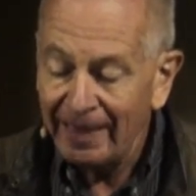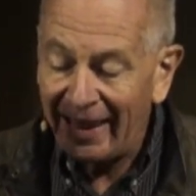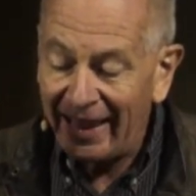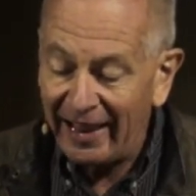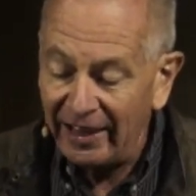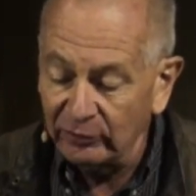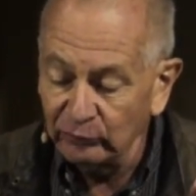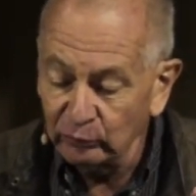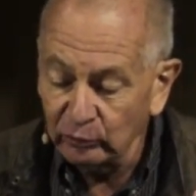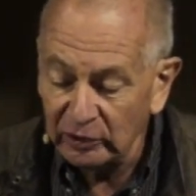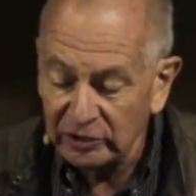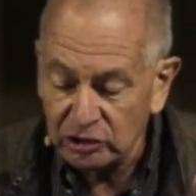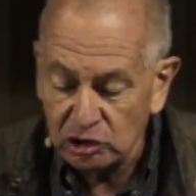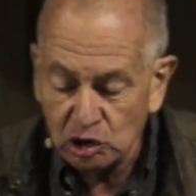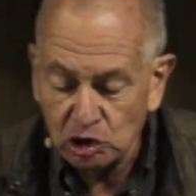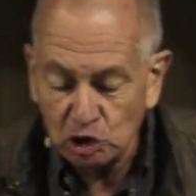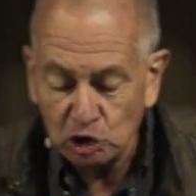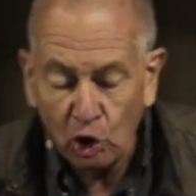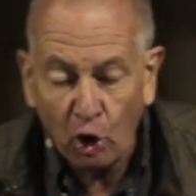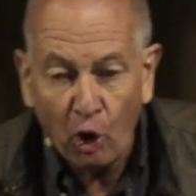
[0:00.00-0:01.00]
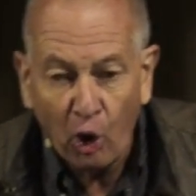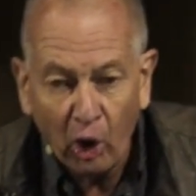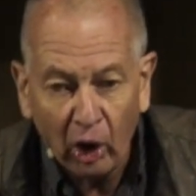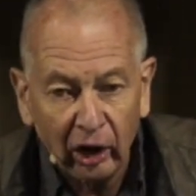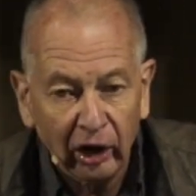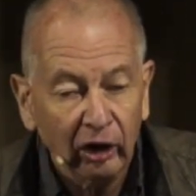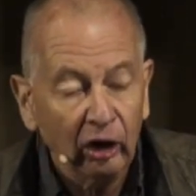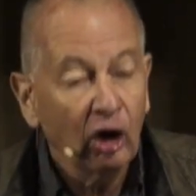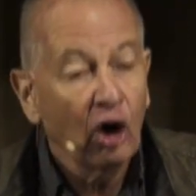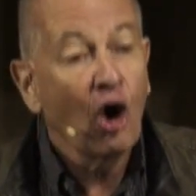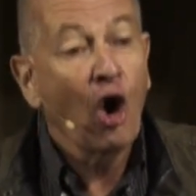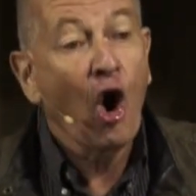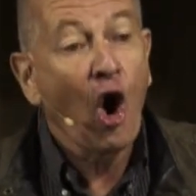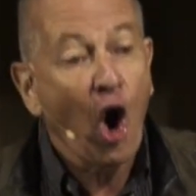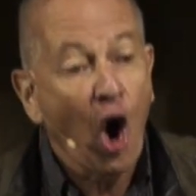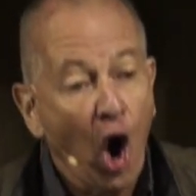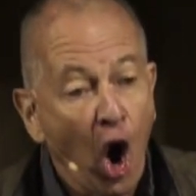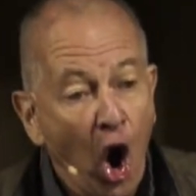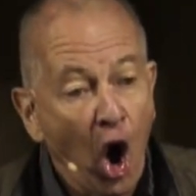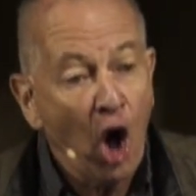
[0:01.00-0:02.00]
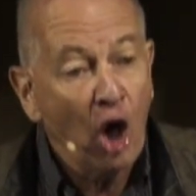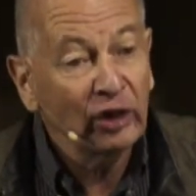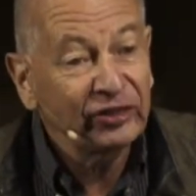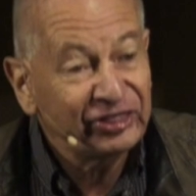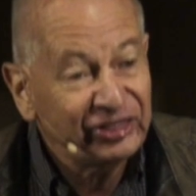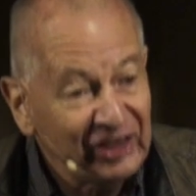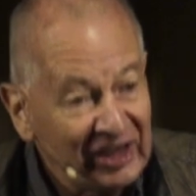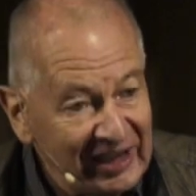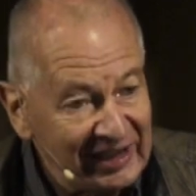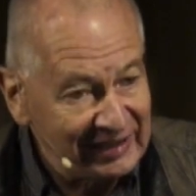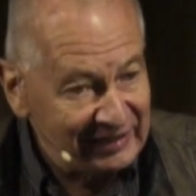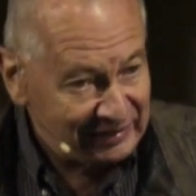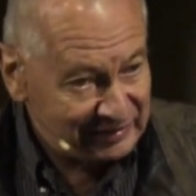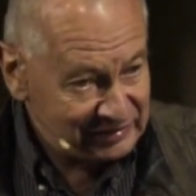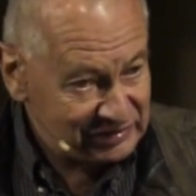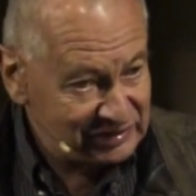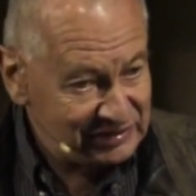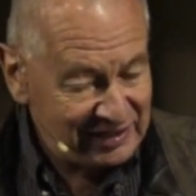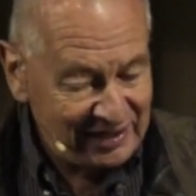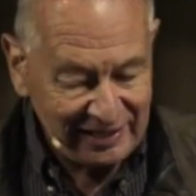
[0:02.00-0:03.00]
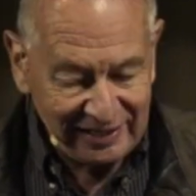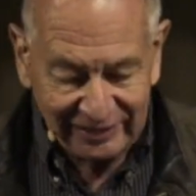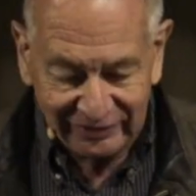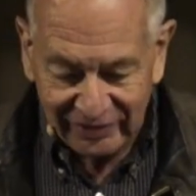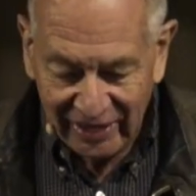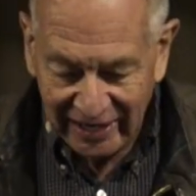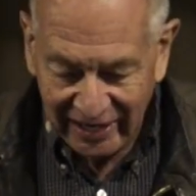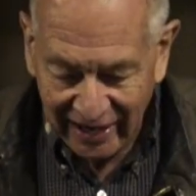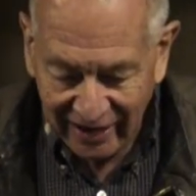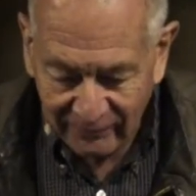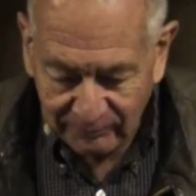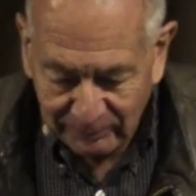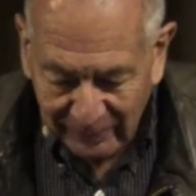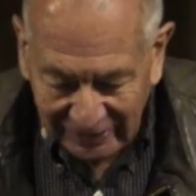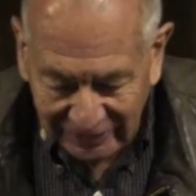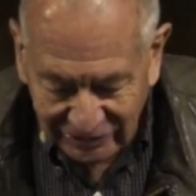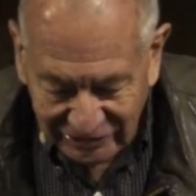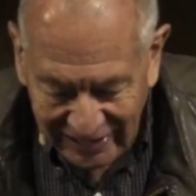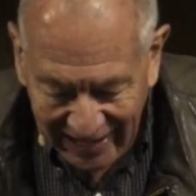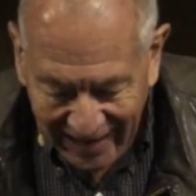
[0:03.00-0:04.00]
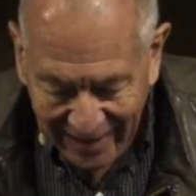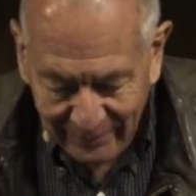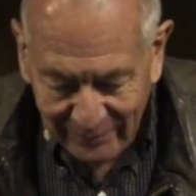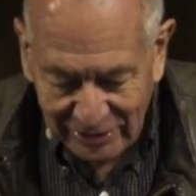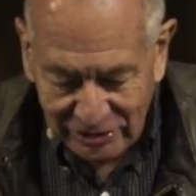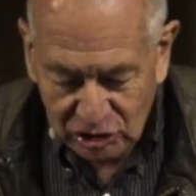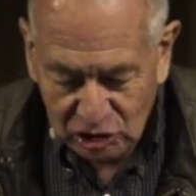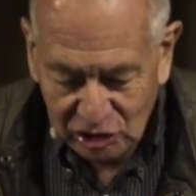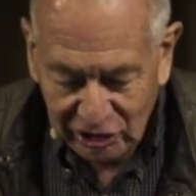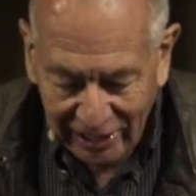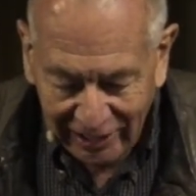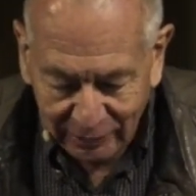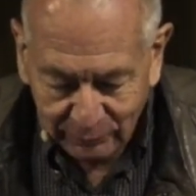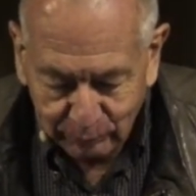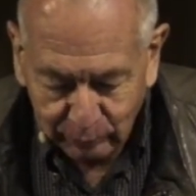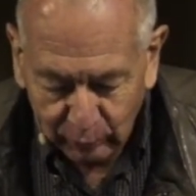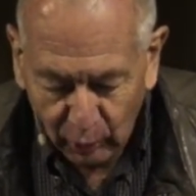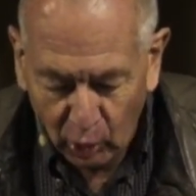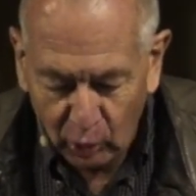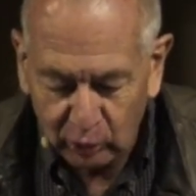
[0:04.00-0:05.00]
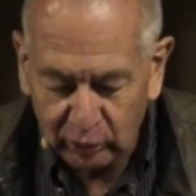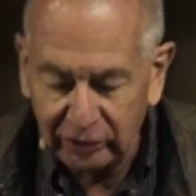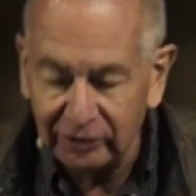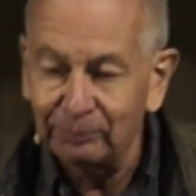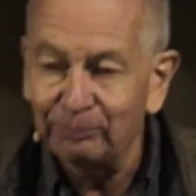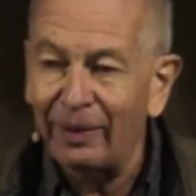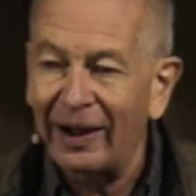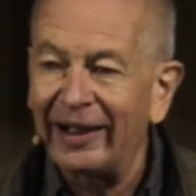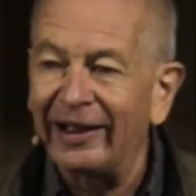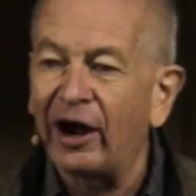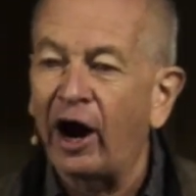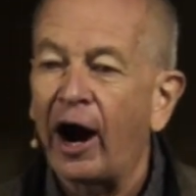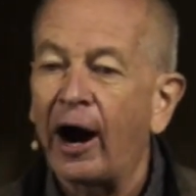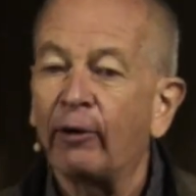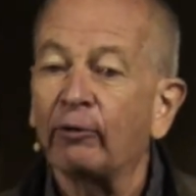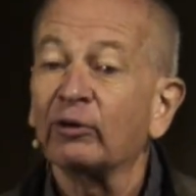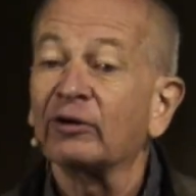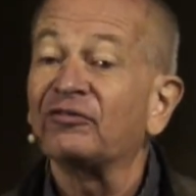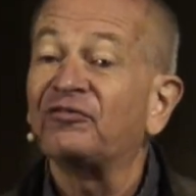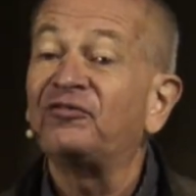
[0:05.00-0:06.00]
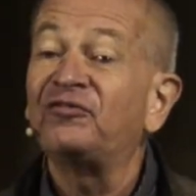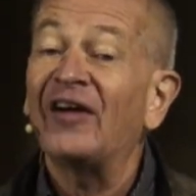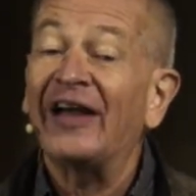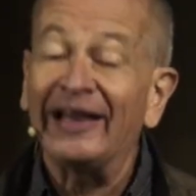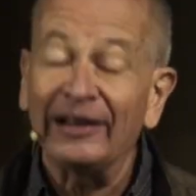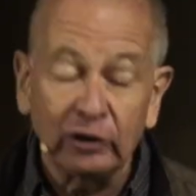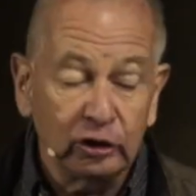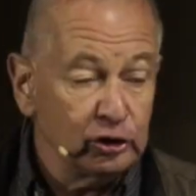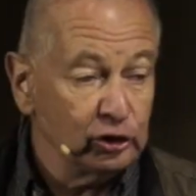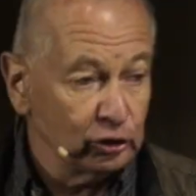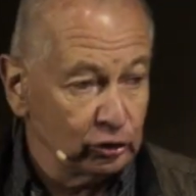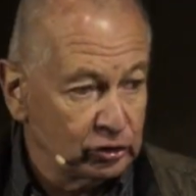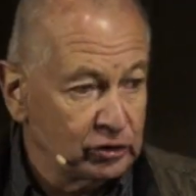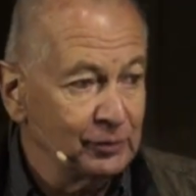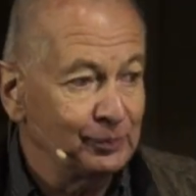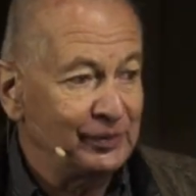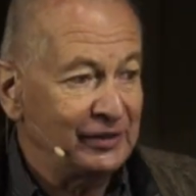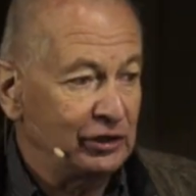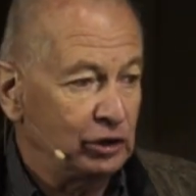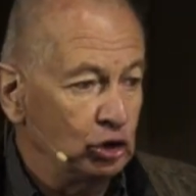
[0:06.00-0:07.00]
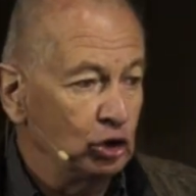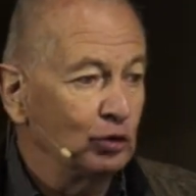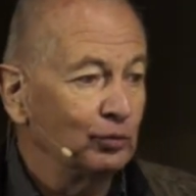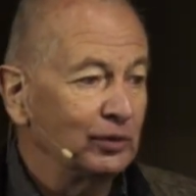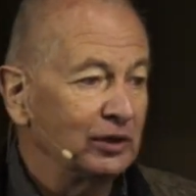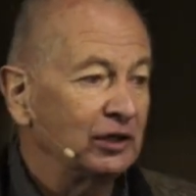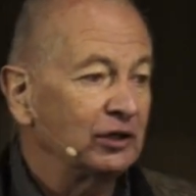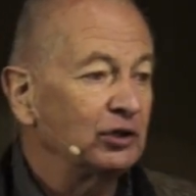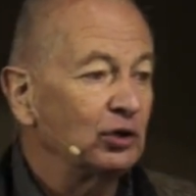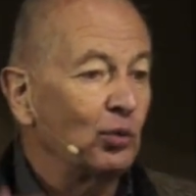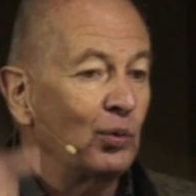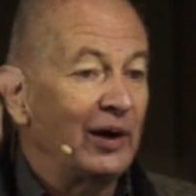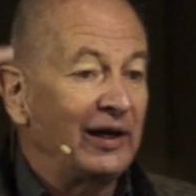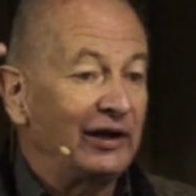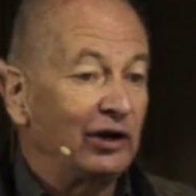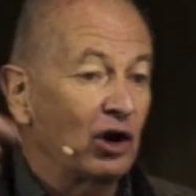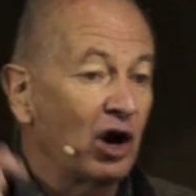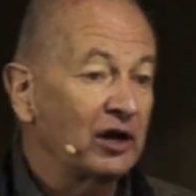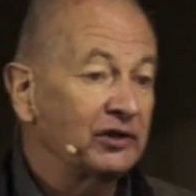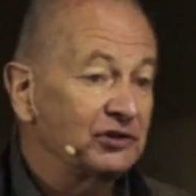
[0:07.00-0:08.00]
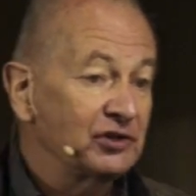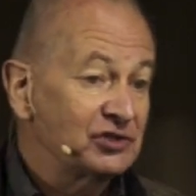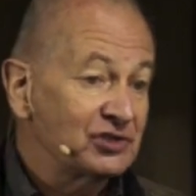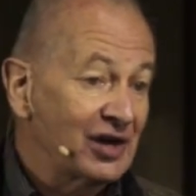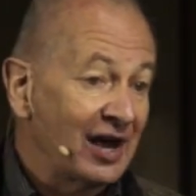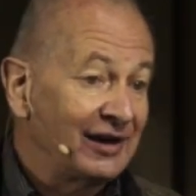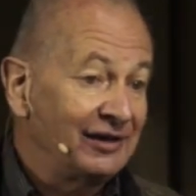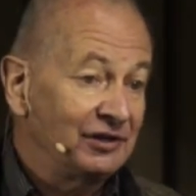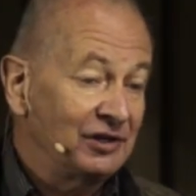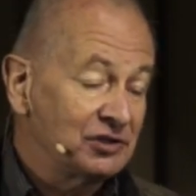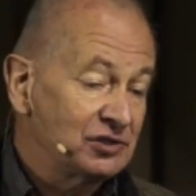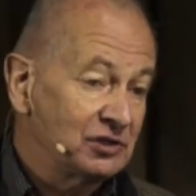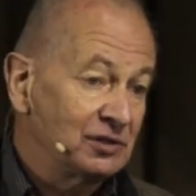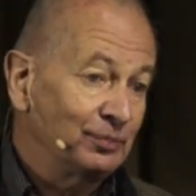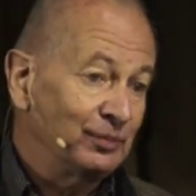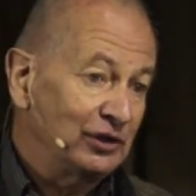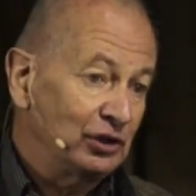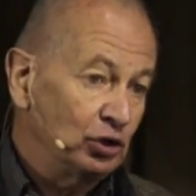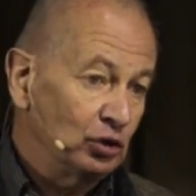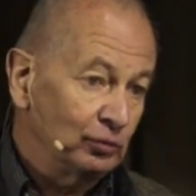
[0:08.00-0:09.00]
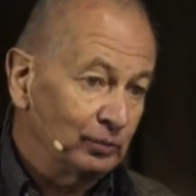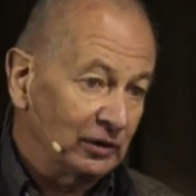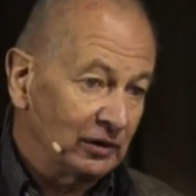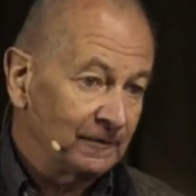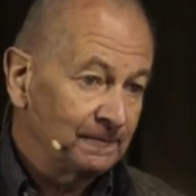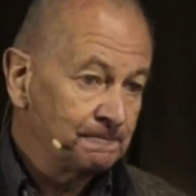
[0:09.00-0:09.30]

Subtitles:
and restore all things that have been damaged and broken by our failure to be human in the way God designed us to be human.